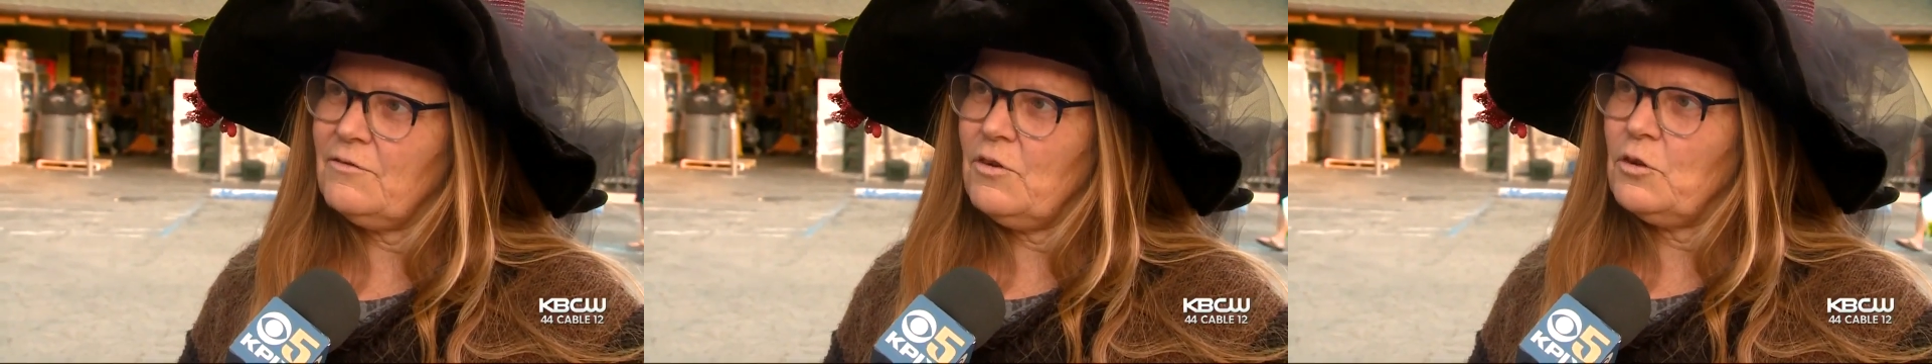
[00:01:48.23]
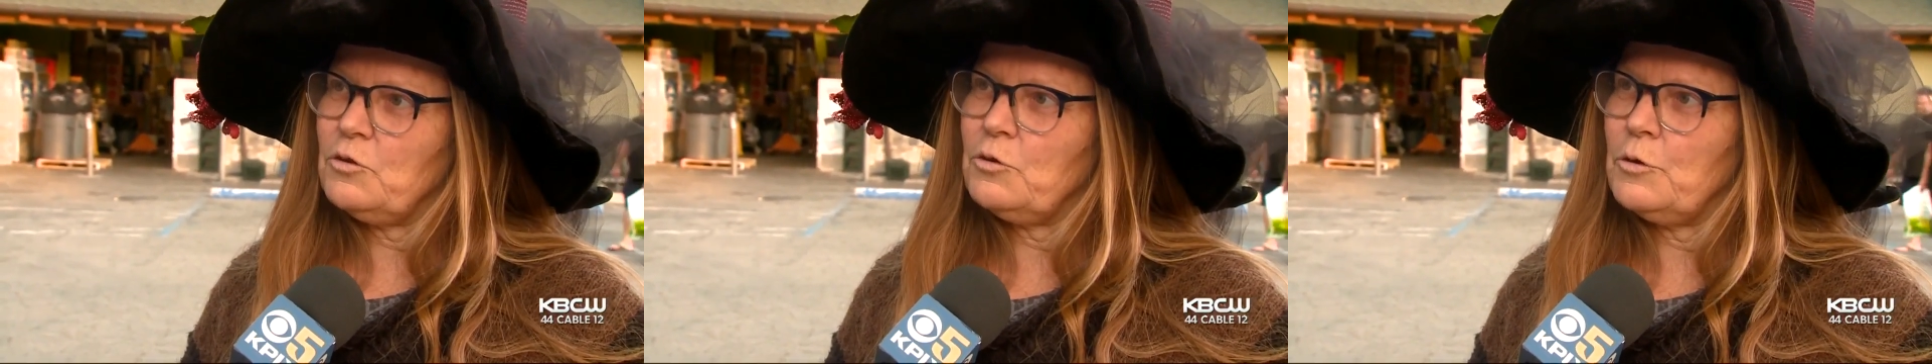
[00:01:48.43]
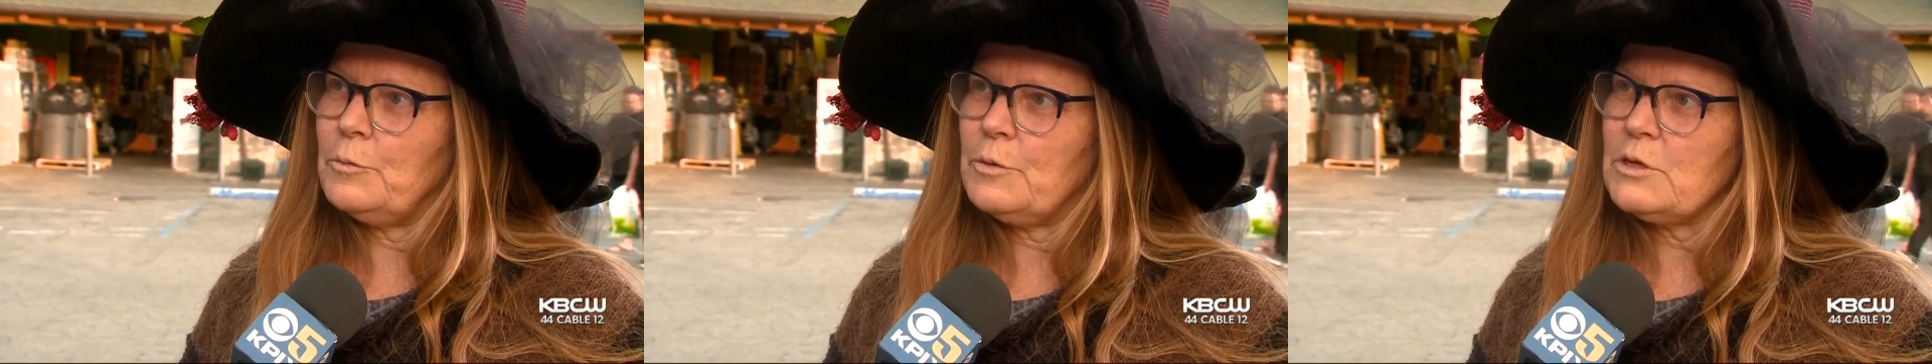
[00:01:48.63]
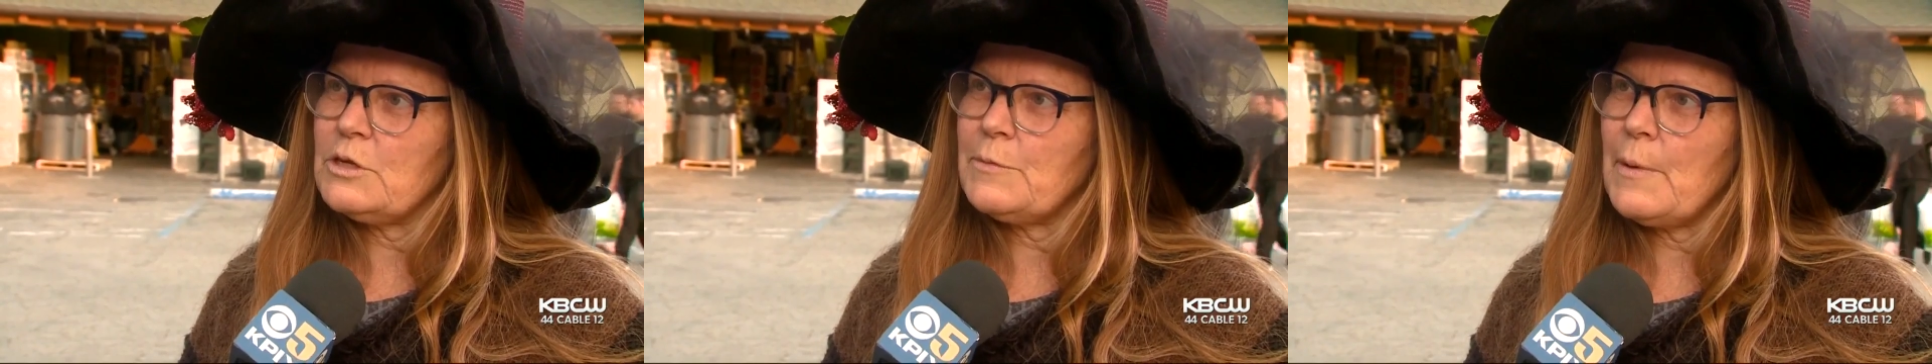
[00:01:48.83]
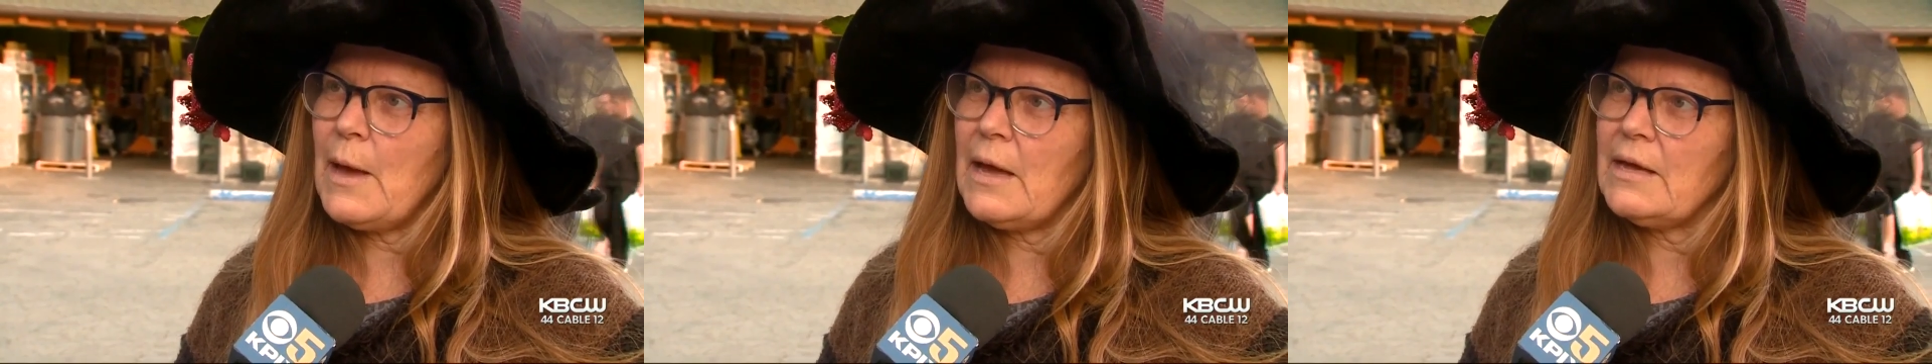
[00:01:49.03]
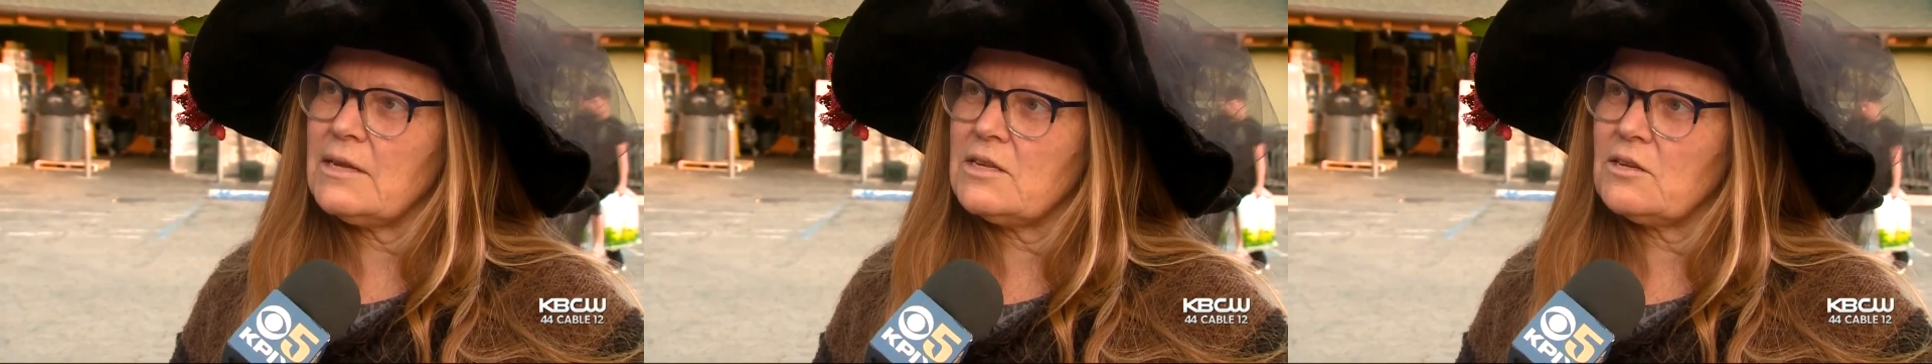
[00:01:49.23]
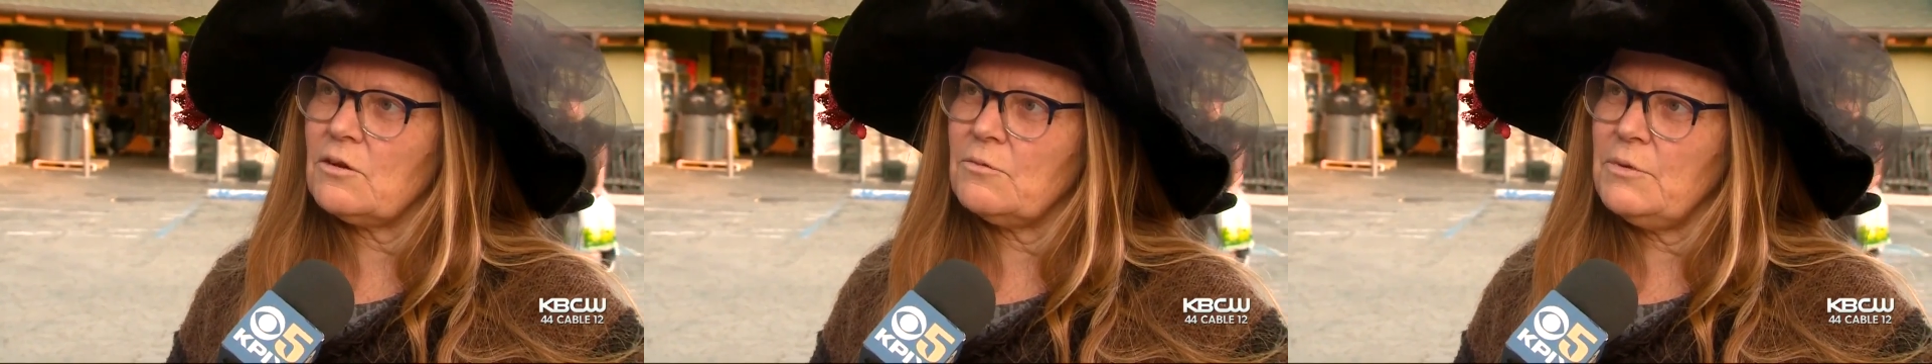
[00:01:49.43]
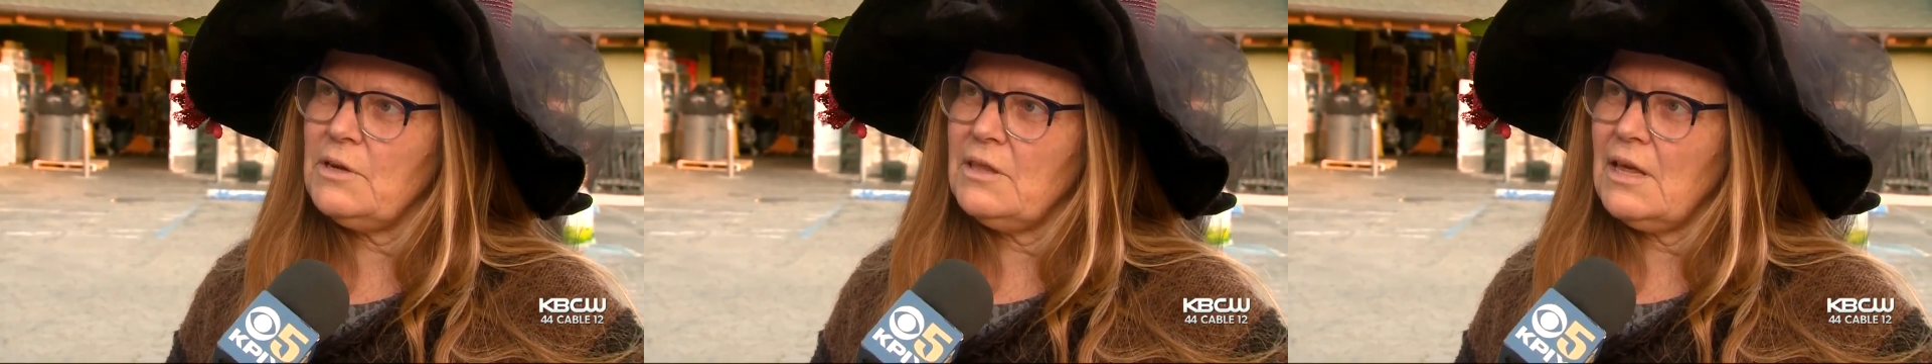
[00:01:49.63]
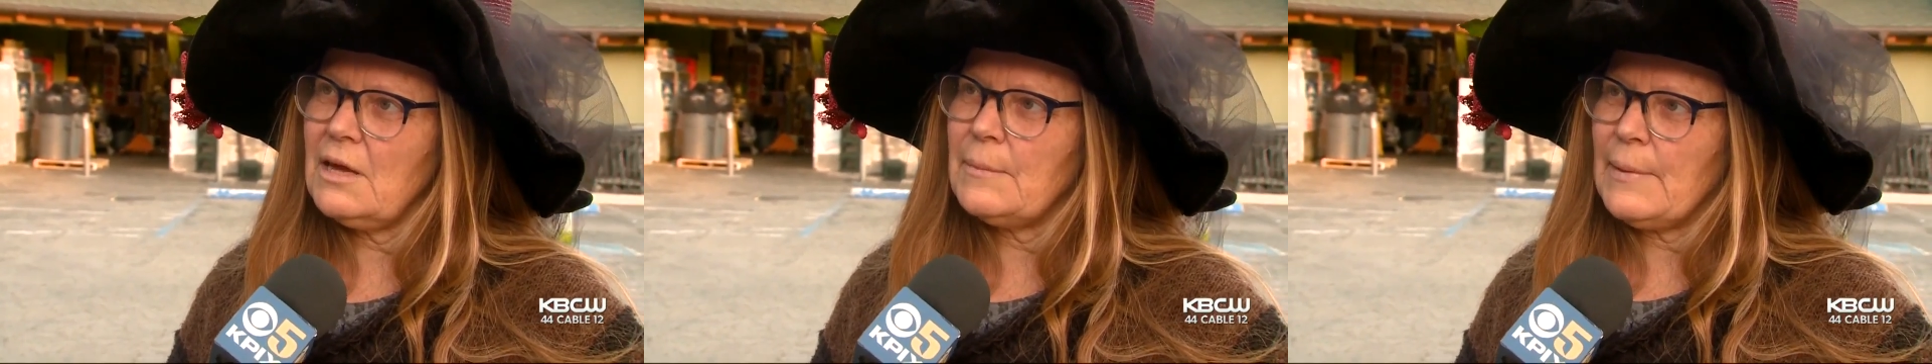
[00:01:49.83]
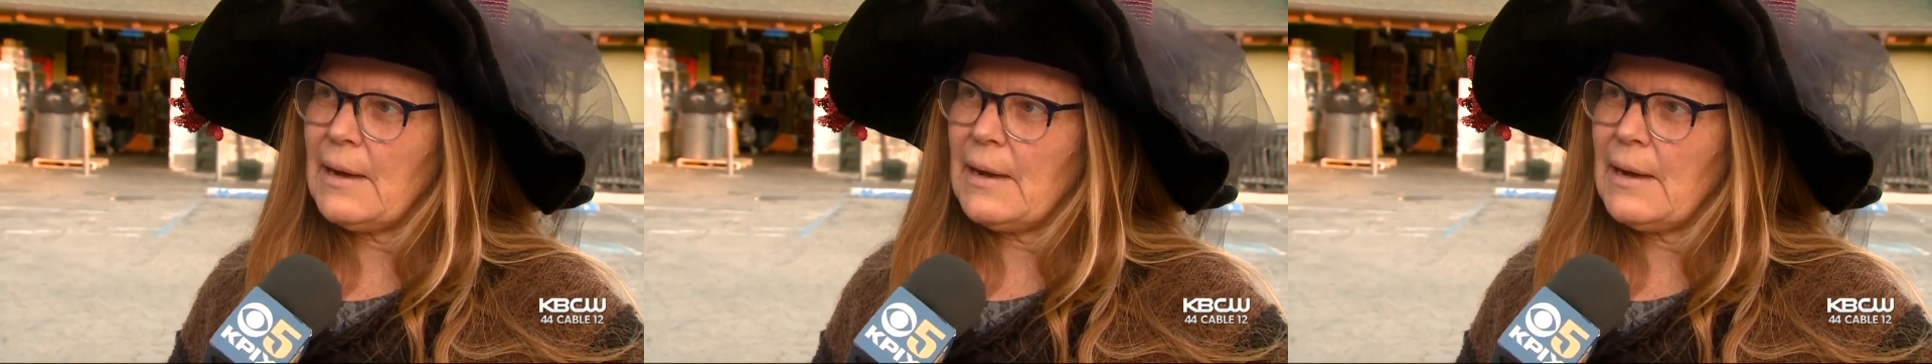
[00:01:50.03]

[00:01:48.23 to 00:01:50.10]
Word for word: vulnerable spot, so we think